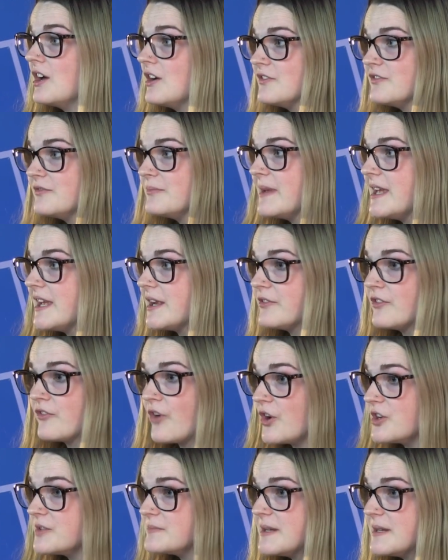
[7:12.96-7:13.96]
being
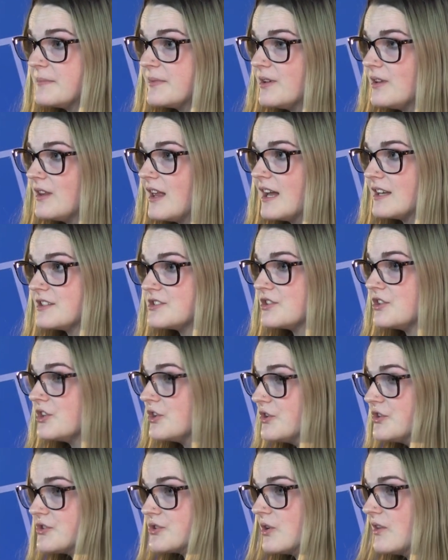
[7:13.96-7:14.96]
around people, and to
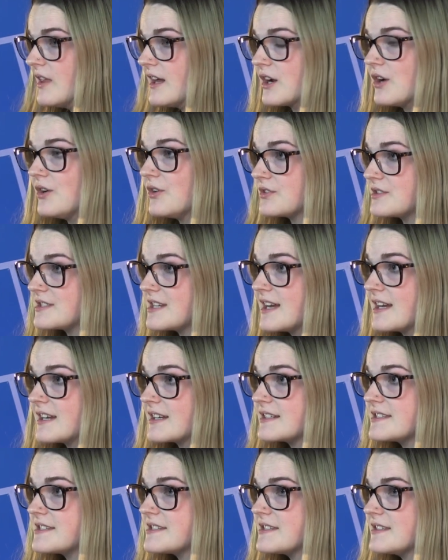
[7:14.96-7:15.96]
lose all that
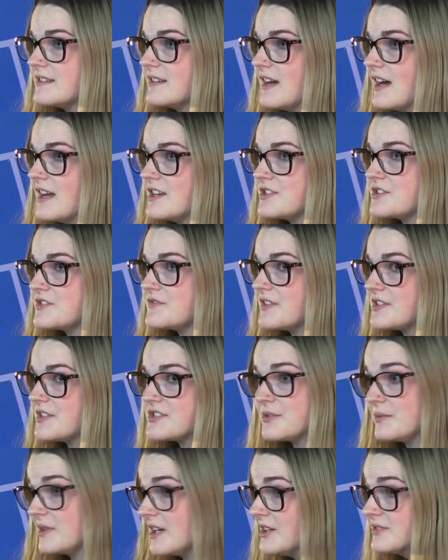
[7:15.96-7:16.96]
contact, I just felt so
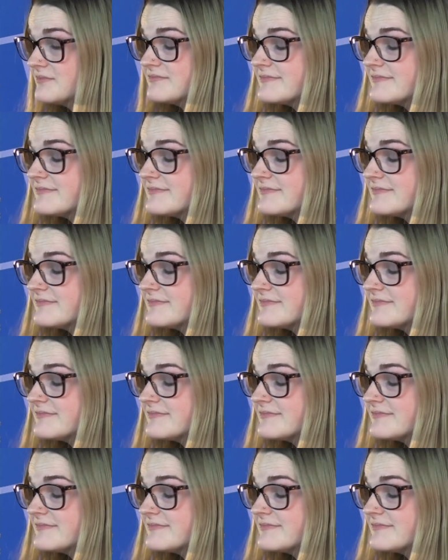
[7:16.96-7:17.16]
alone.